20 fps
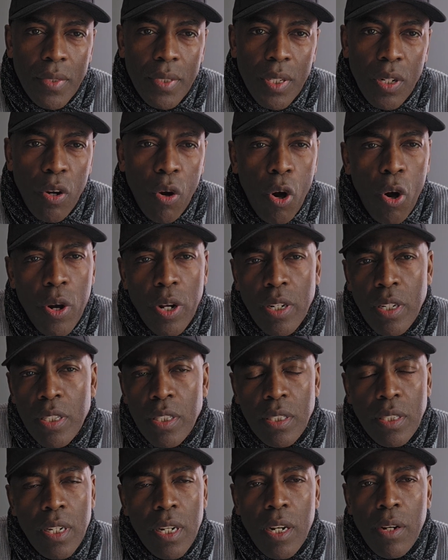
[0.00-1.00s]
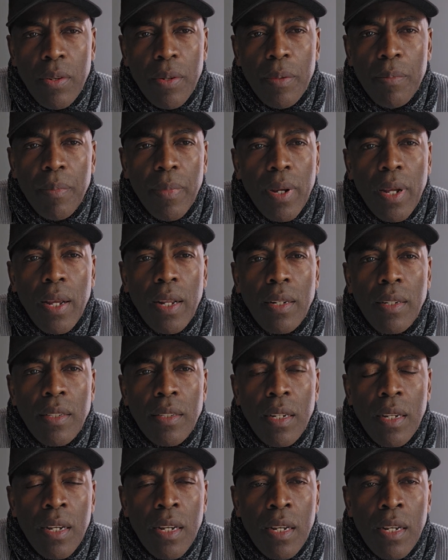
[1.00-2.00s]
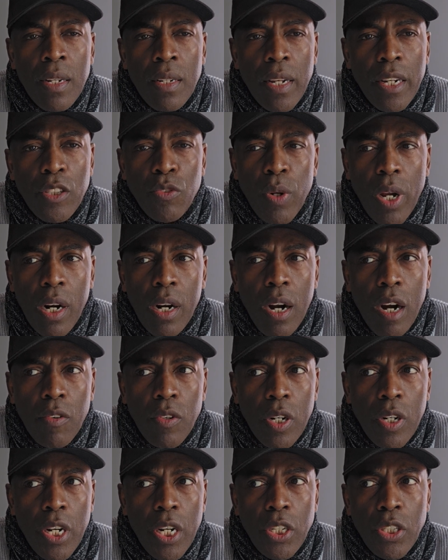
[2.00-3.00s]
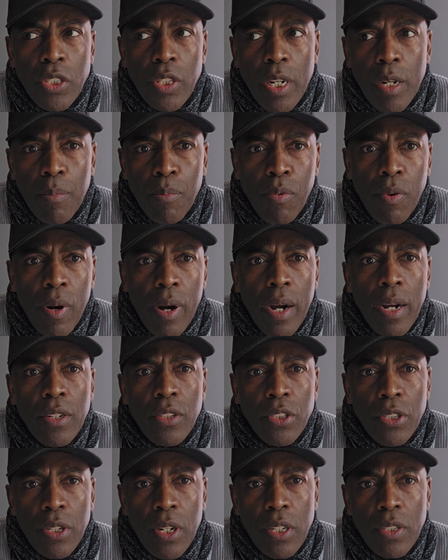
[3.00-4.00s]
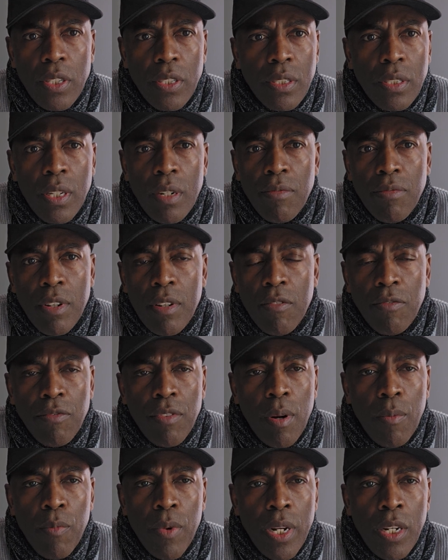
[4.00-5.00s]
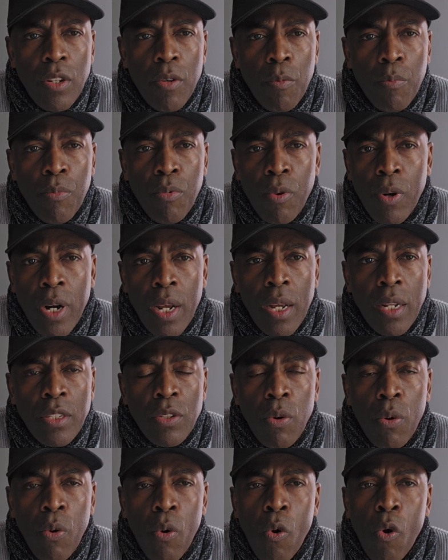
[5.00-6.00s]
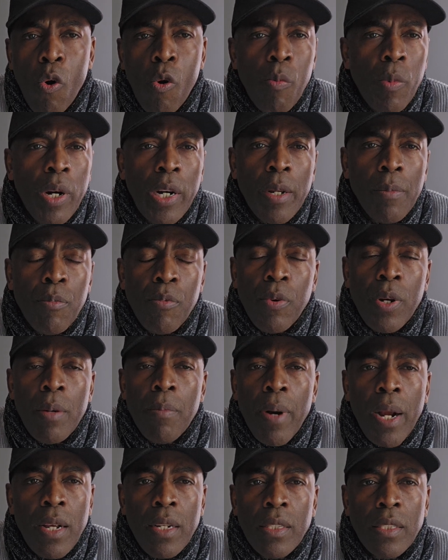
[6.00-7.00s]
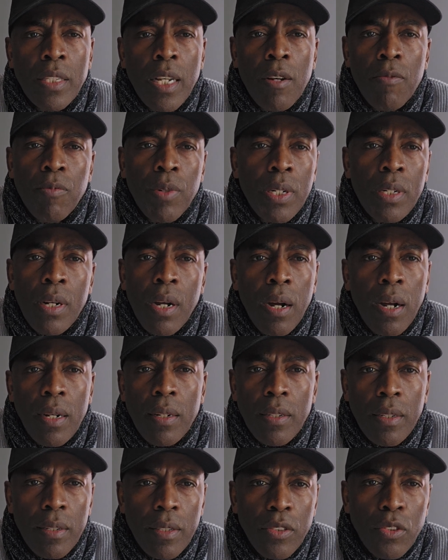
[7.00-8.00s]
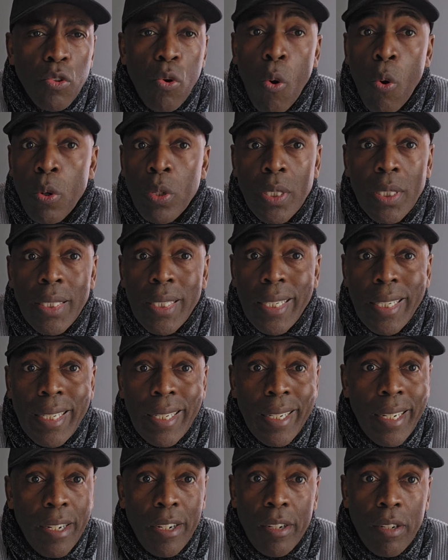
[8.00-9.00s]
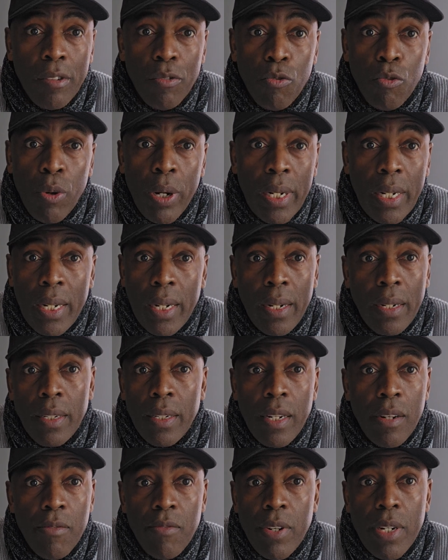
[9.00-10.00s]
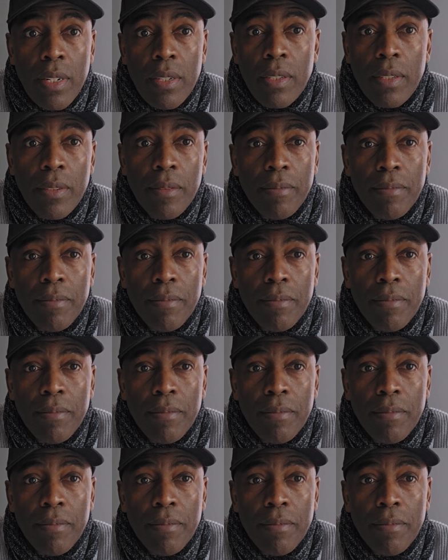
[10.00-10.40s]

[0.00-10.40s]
Going is sacred. And that's why congregational prayer in church is different from when you pray at home or you pray by yourself with God. Totally, radically different.